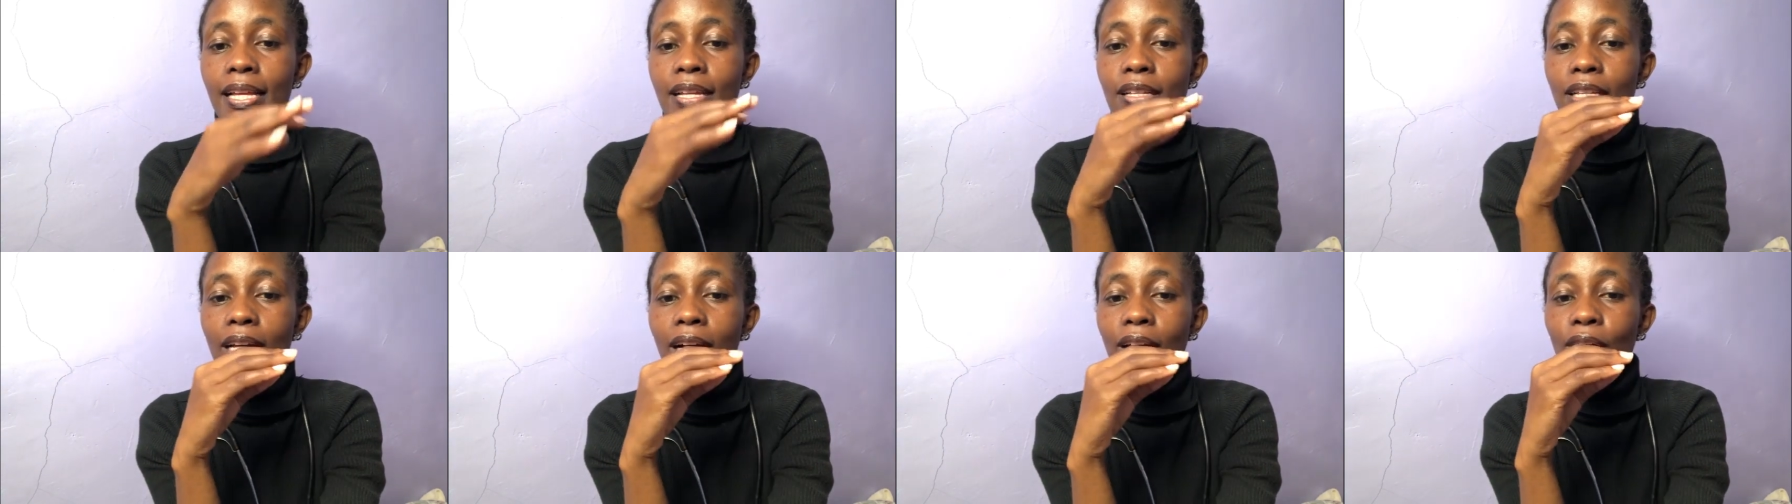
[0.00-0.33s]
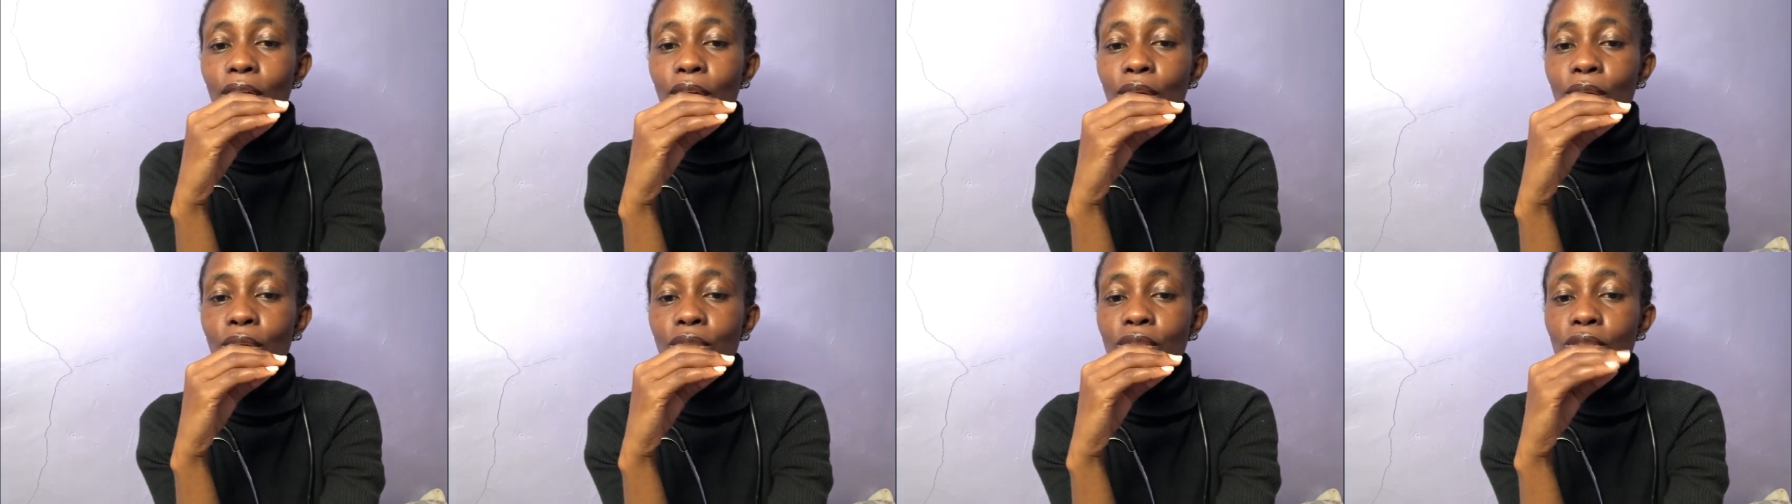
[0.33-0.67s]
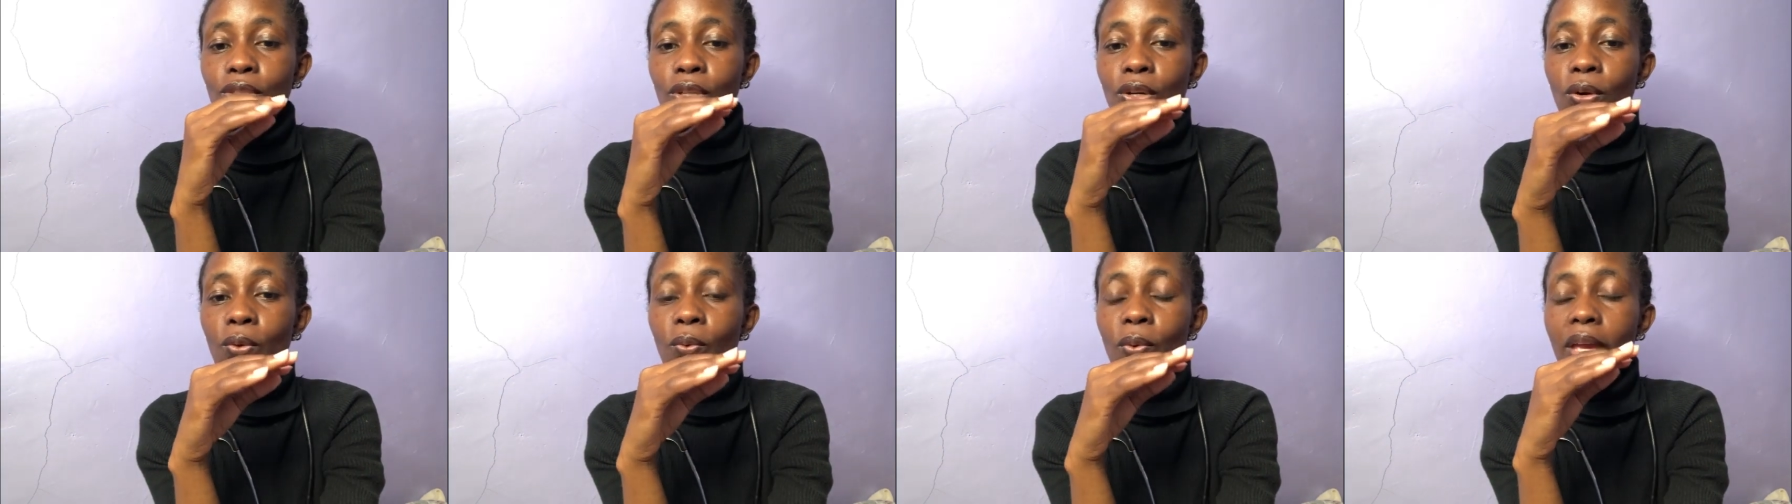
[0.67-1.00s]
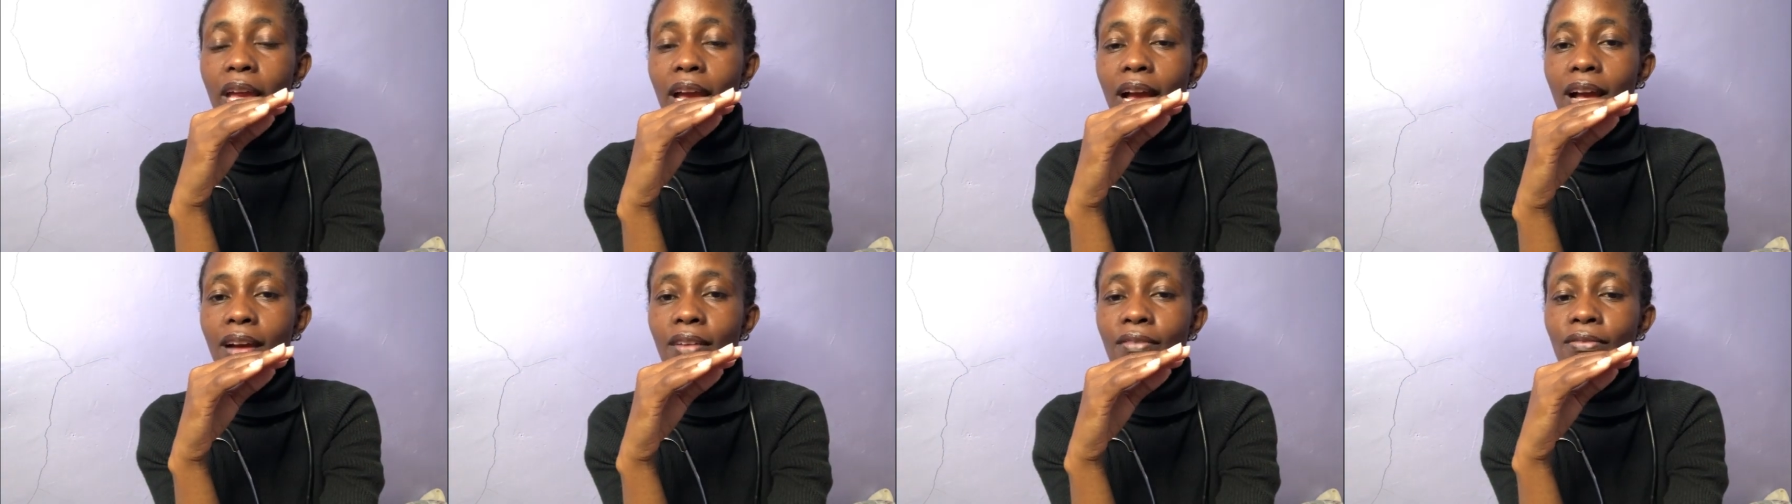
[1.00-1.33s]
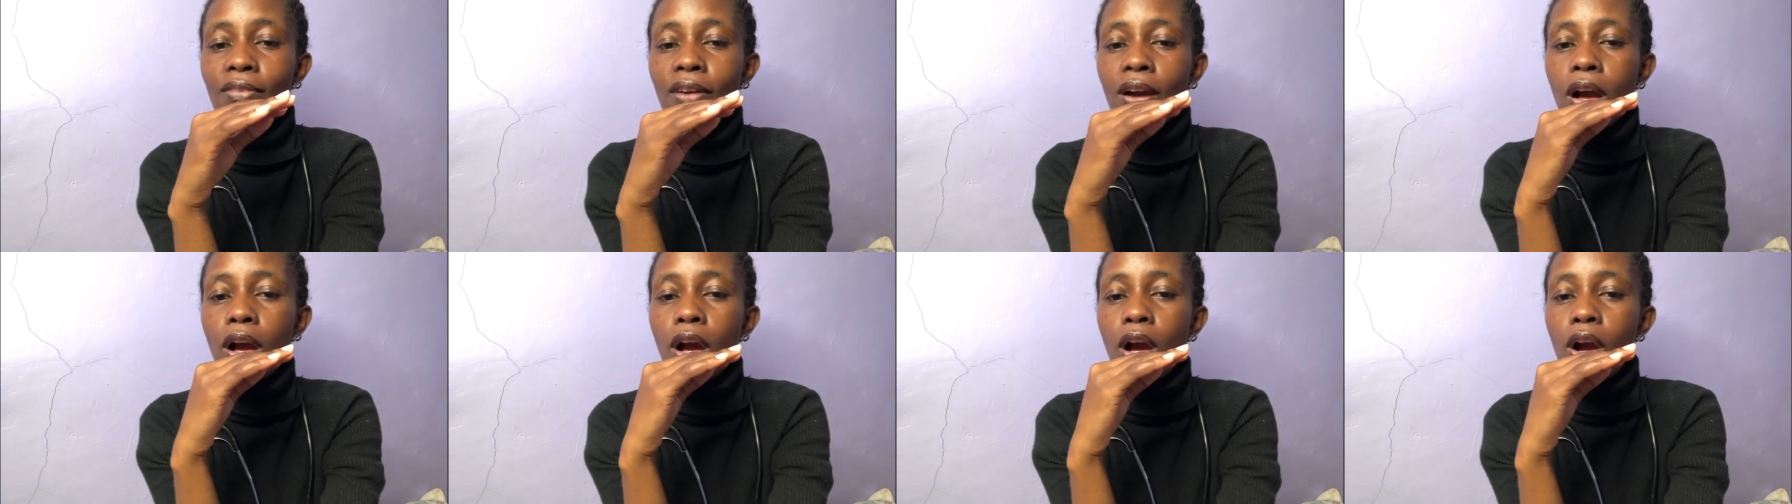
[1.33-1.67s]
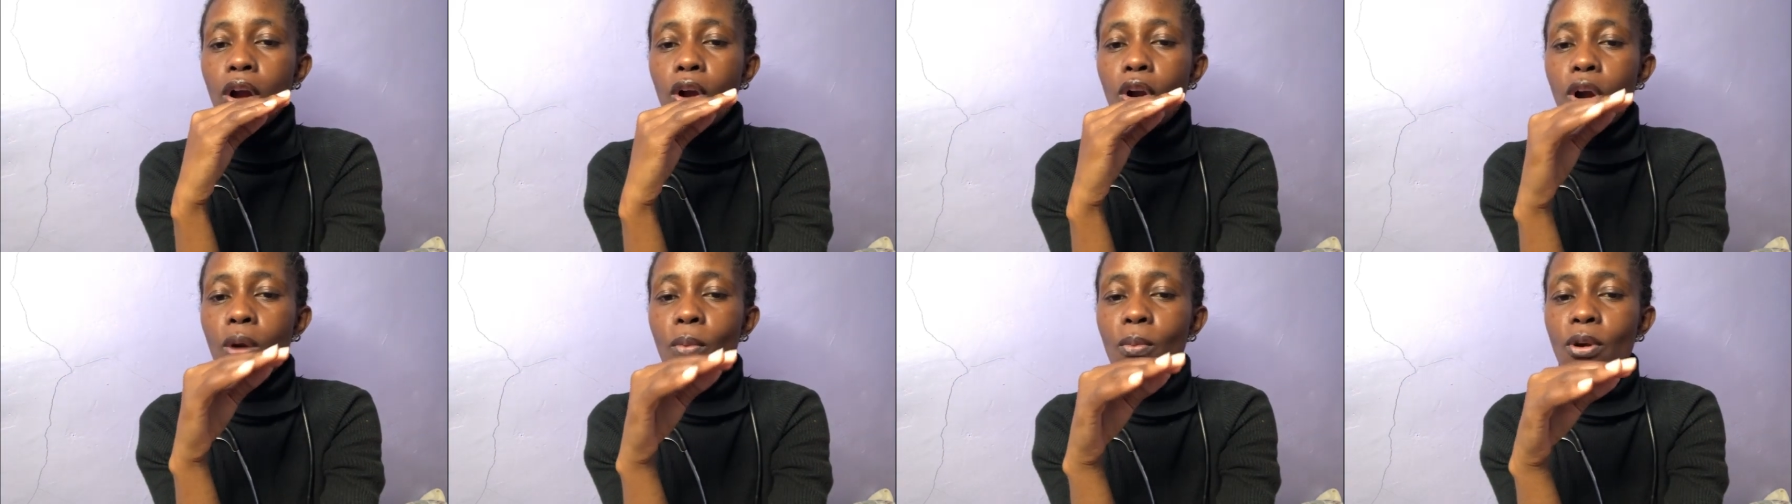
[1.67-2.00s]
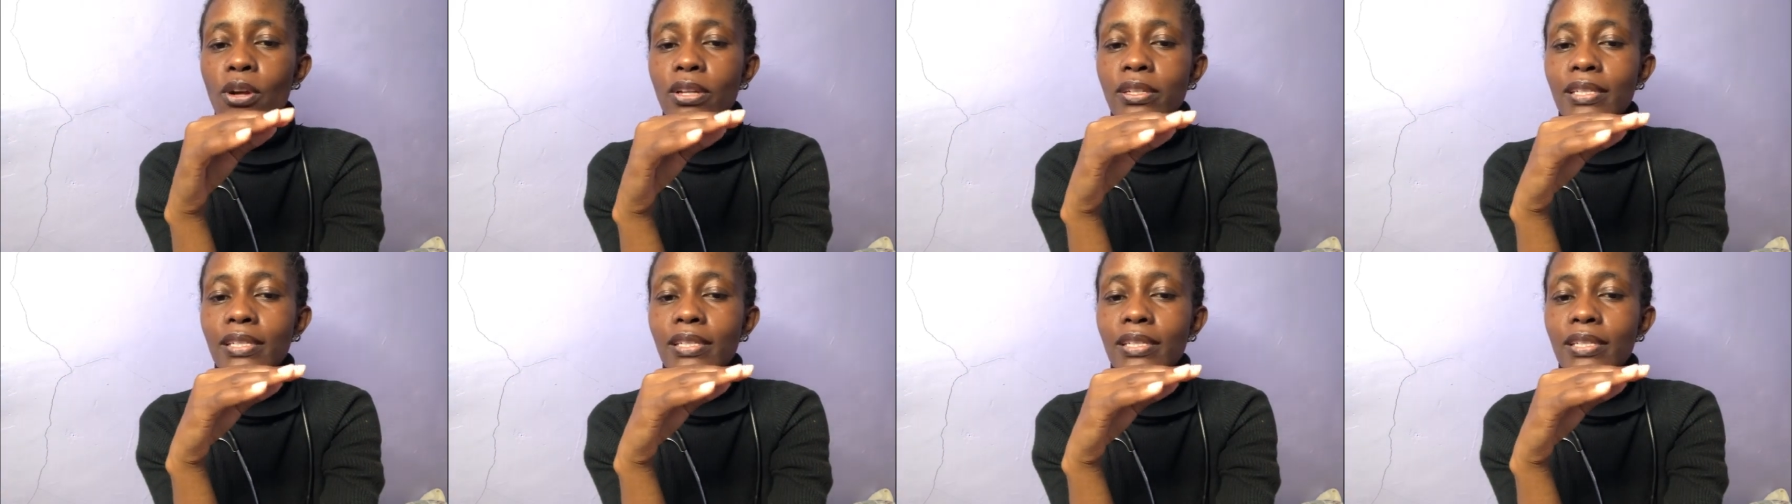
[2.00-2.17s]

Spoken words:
So we have common